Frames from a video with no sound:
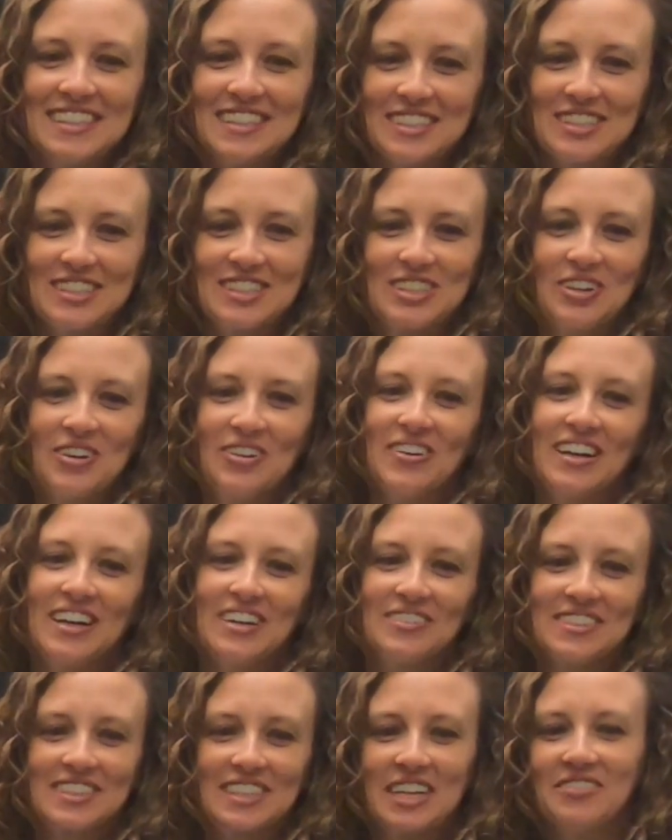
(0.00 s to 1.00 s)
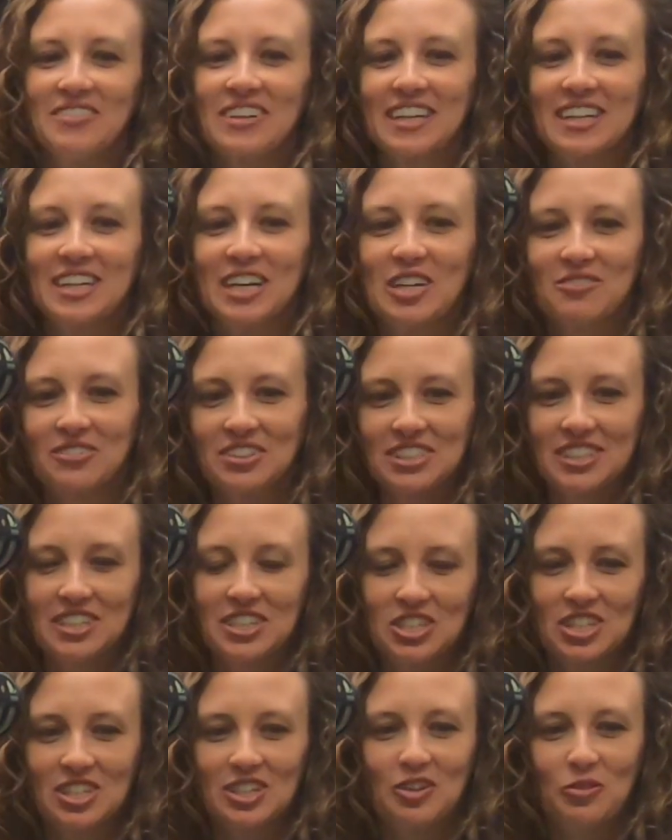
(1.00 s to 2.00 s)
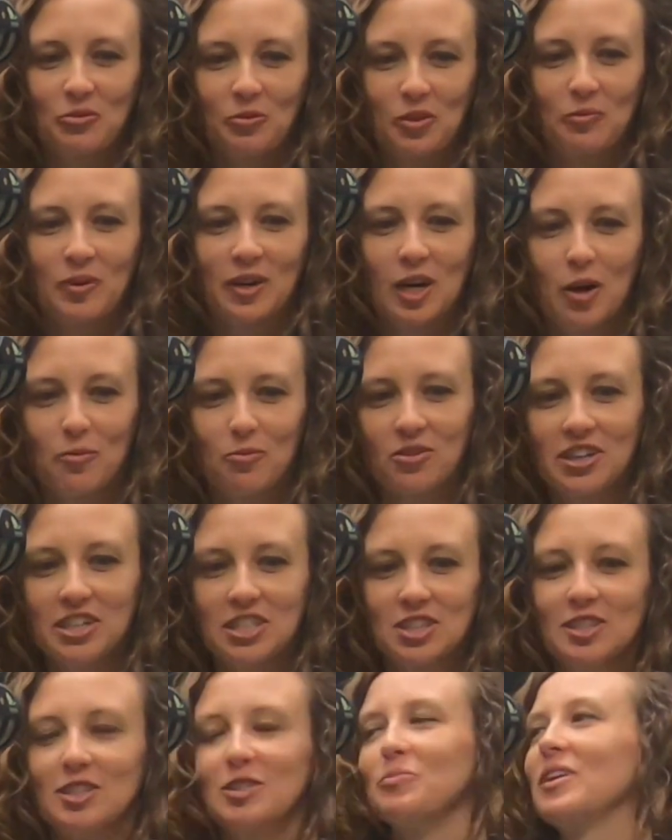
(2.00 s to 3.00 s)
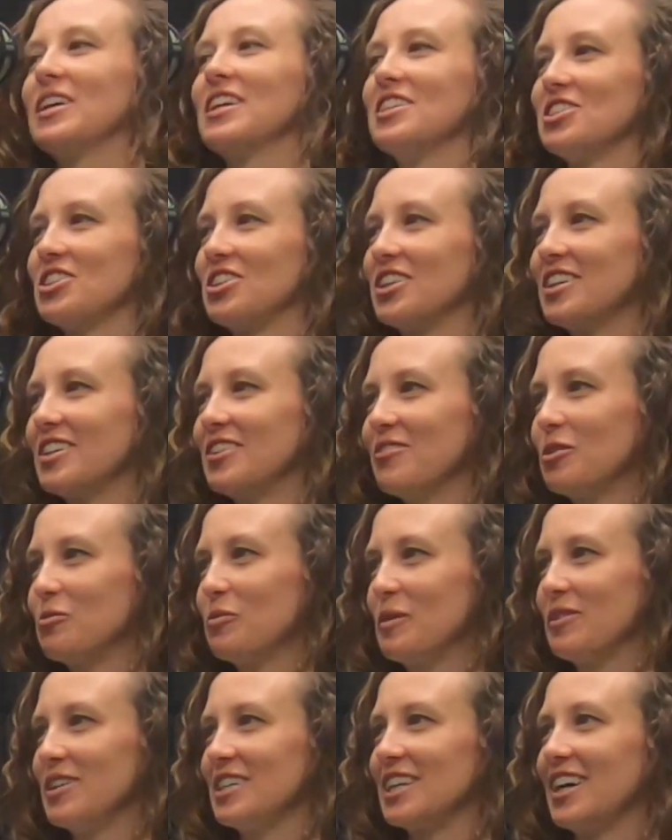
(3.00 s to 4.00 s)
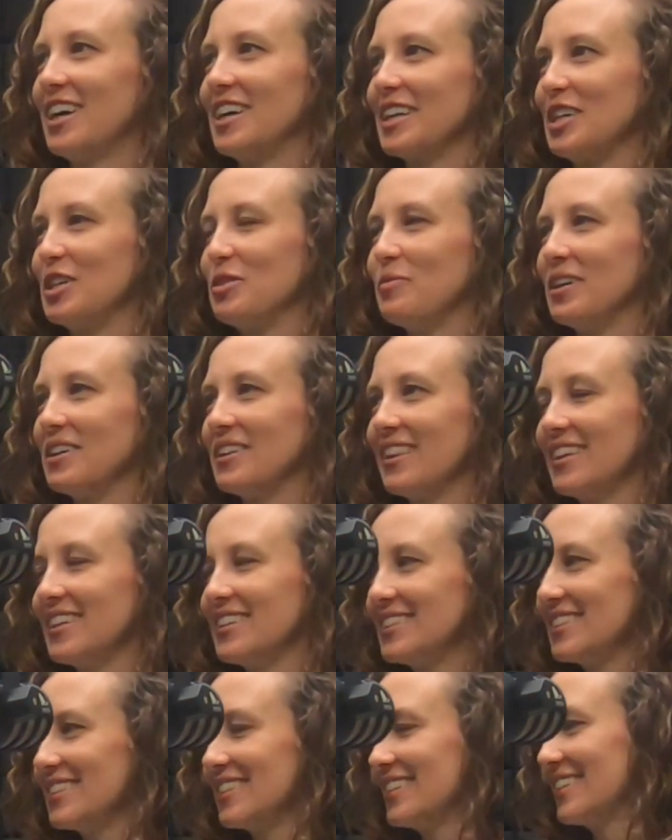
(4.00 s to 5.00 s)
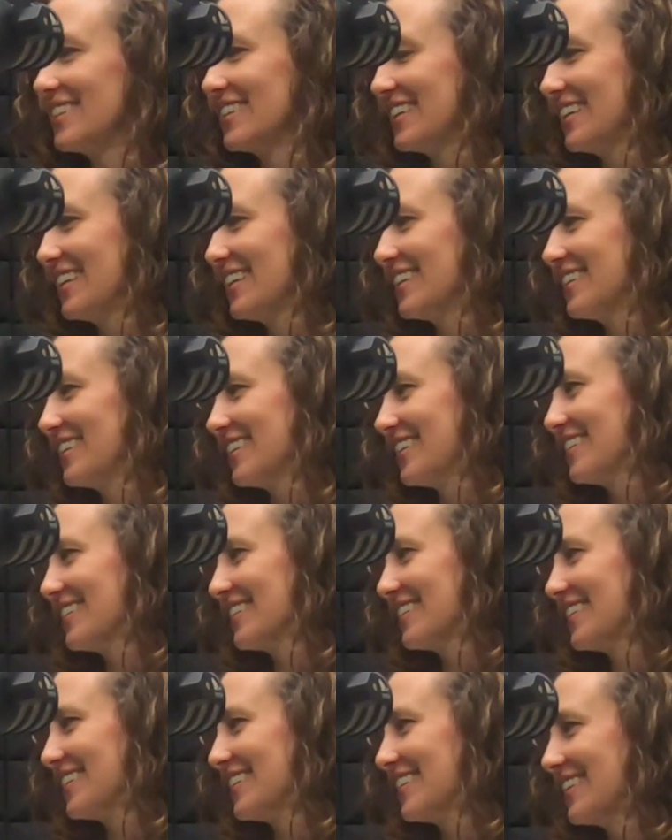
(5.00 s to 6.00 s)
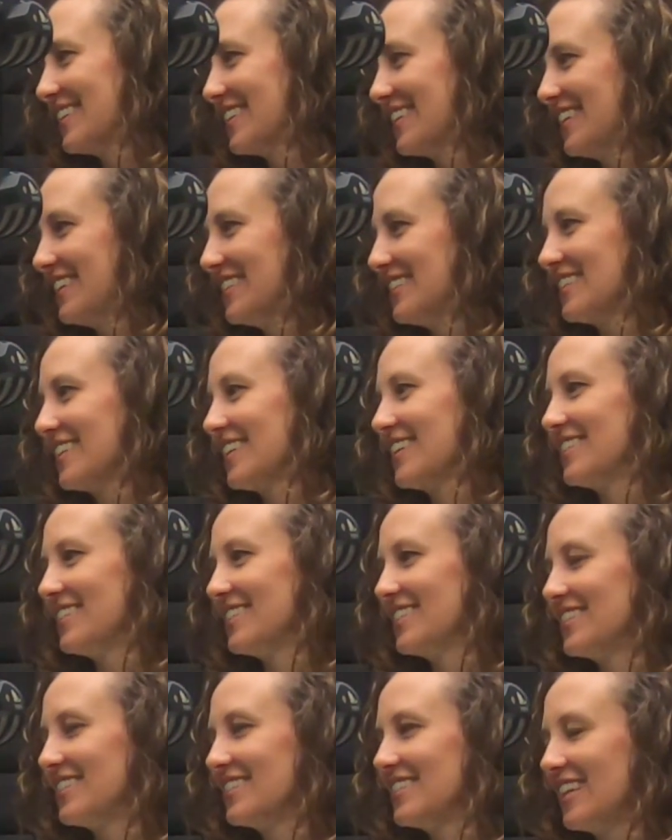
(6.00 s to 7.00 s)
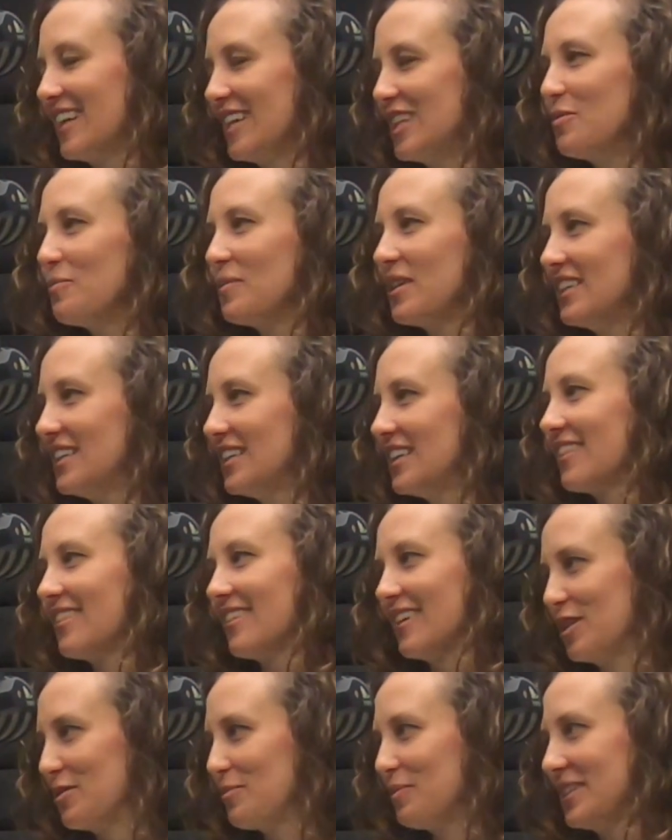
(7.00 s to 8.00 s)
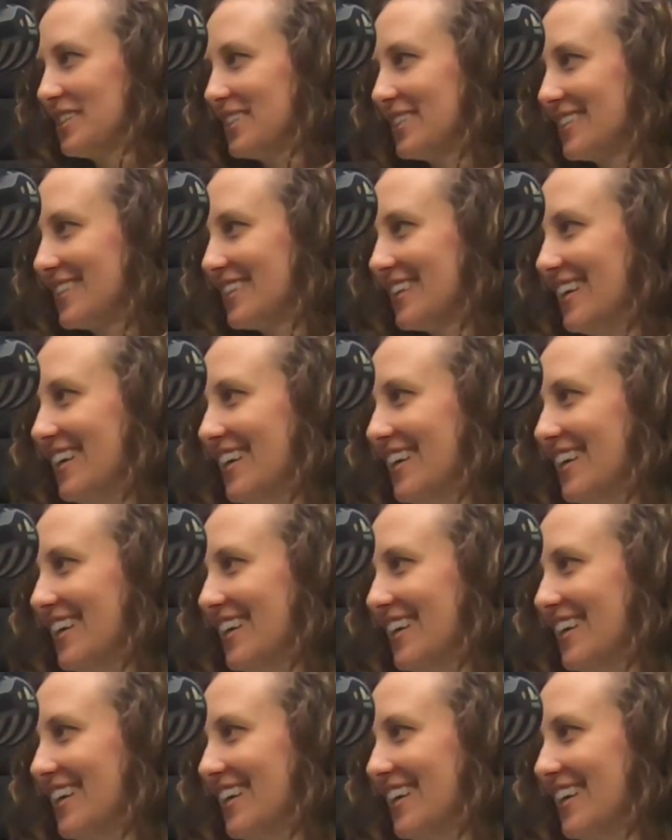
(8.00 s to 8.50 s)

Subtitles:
So I was having a conversation with my operations manager when we were talking about this, and he said, "Tell them they need a therapist."